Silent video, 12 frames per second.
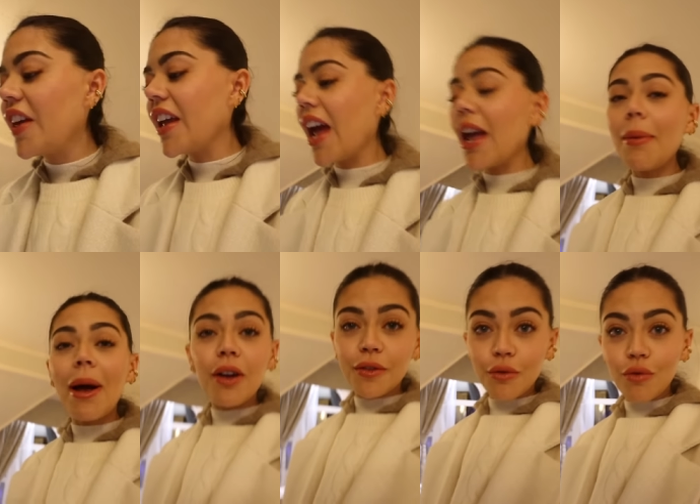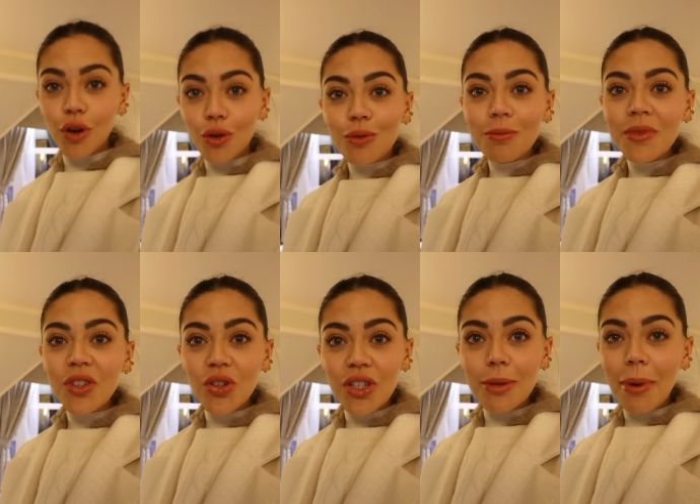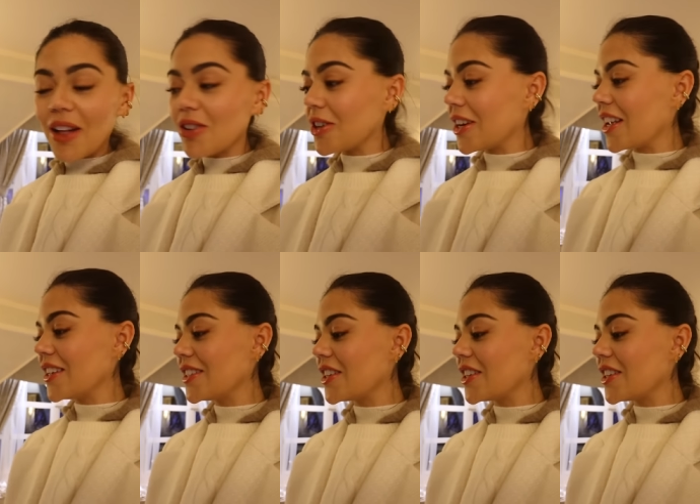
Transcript: they came out of the rooms onto the balconies.